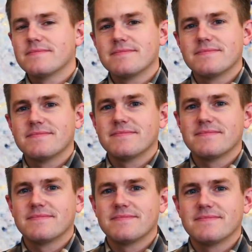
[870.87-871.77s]

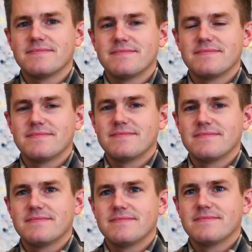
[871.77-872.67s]

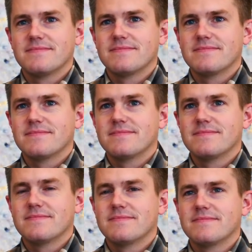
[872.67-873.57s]

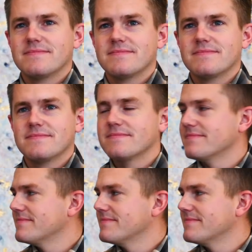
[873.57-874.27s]
[no speech]